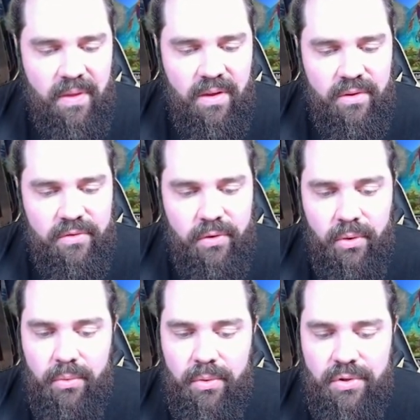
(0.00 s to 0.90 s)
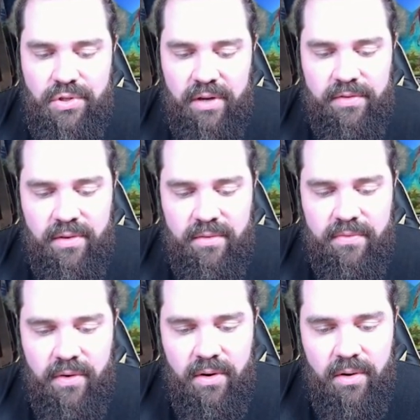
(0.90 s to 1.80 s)
So, just
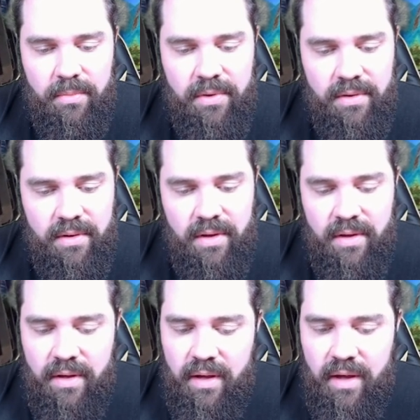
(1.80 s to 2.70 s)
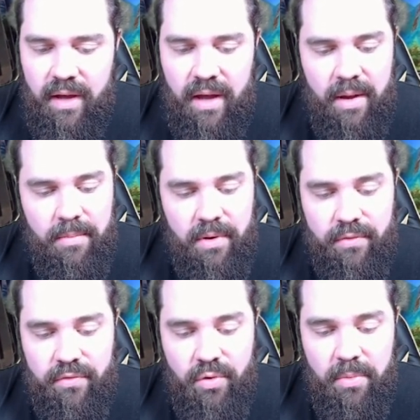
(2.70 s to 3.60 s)
confirmed, I'm
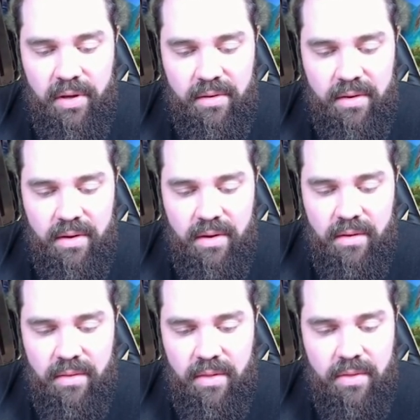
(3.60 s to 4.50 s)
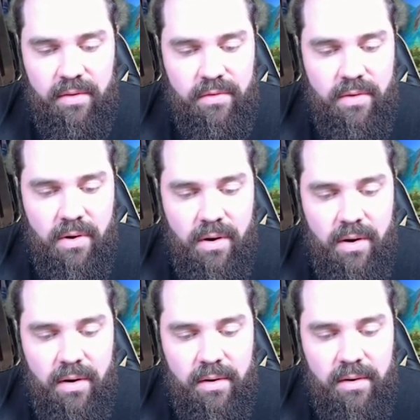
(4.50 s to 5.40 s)
assuming that this
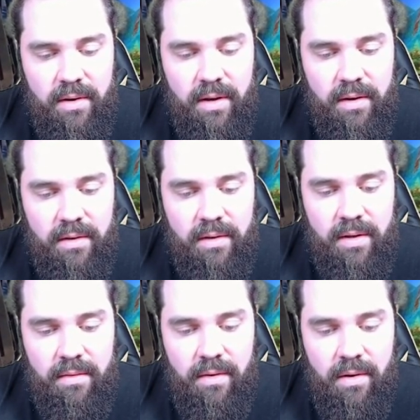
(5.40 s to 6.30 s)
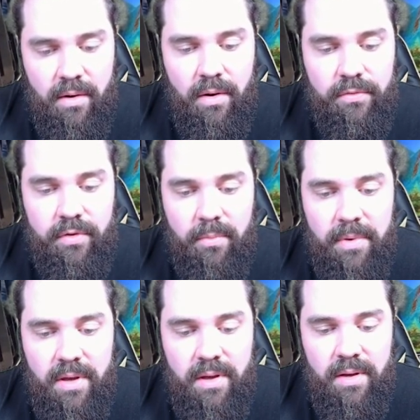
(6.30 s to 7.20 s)
card can also
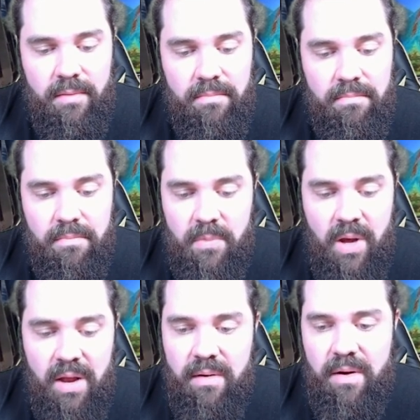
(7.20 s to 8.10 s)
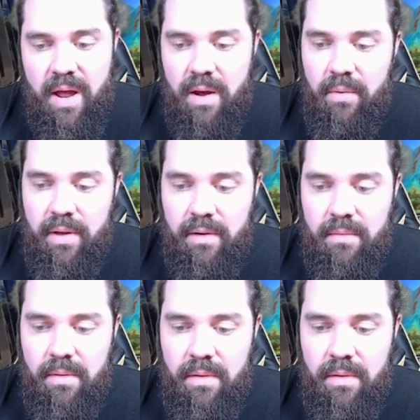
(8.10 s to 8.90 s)
be gotten now in